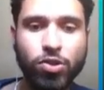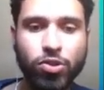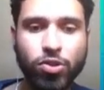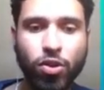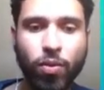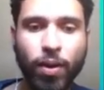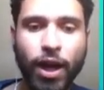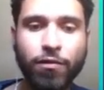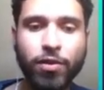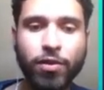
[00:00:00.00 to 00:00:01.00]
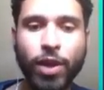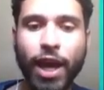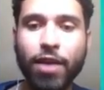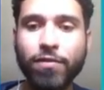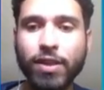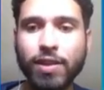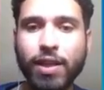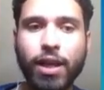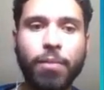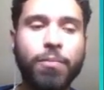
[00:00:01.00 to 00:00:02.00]
So after we have this
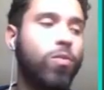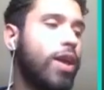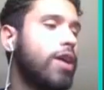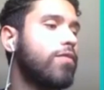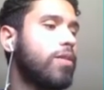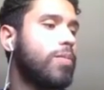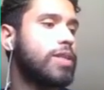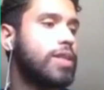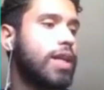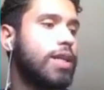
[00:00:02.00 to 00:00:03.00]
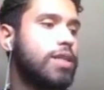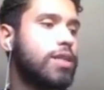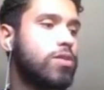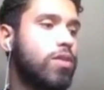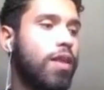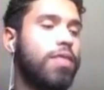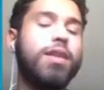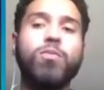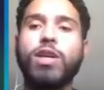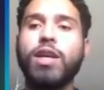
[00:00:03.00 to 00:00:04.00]
set up, we have the basic ideas, and
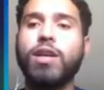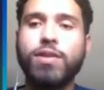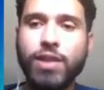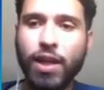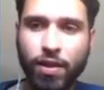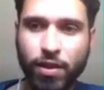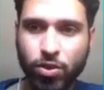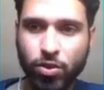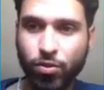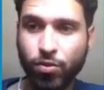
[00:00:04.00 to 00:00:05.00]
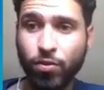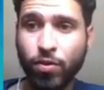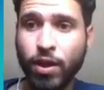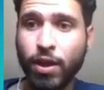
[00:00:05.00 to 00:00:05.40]
then we can take this to